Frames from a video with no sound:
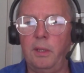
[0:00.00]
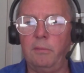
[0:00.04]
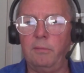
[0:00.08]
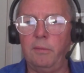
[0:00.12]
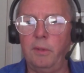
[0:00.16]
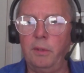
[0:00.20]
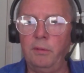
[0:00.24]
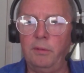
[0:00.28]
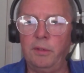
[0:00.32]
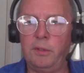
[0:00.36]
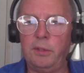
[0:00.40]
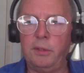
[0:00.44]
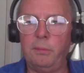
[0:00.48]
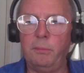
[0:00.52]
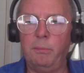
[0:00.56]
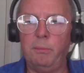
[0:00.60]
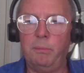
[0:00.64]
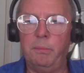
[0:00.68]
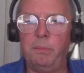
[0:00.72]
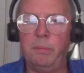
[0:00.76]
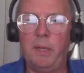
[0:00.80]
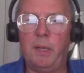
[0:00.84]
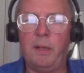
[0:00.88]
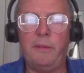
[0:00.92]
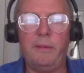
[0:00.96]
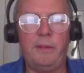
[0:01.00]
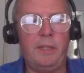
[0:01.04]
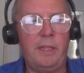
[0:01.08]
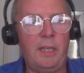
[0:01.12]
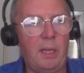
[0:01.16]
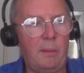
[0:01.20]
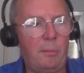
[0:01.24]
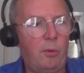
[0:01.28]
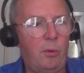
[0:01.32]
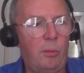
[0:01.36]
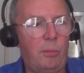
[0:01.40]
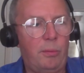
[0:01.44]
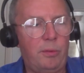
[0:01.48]
routes. But
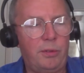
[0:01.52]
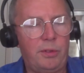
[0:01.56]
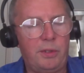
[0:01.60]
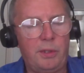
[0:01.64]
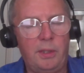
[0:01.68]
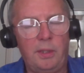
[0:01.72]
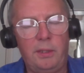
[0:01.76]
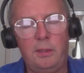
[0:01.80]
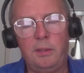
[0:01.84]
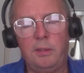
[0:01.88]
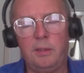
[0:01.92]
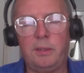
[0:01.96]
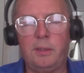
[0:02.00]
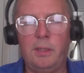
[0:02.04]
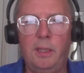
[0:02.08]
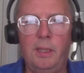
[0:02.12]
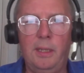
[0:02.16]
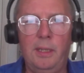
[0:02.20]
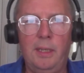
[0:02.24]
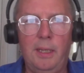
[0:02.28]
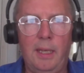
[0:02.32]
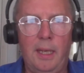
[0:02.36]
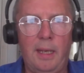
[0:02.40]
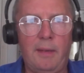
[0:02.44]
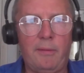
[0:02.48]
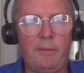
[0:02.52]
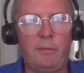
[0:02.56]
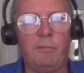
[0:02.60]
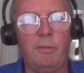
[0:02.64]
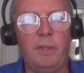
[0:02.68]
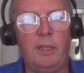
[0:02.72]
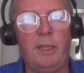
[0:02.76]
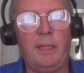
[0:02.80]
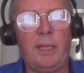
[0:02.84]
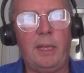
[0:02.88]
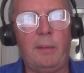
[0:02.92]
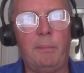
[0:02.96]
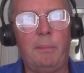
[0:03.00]
the airport procedures haven't
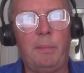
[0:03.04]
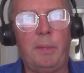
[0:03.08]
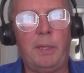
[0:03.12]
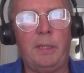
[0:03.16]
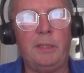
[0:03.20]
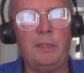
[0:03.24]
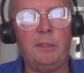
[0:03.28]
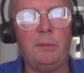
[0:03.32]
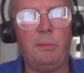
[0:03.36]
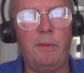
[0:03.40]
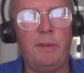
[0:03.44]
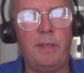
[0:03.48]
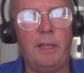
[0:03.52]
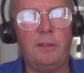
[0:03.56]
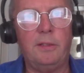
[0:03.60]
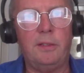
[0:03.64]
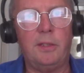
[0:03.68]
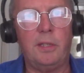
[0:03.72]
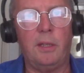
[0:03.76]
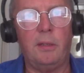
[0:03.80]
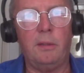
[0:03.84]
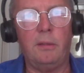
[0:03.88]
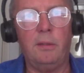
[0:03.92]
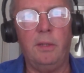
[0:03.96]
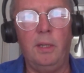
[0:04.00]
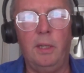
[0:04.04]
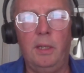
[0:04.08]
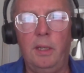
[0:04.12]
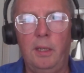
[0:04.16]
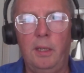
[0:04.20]
really kept pace with that. So,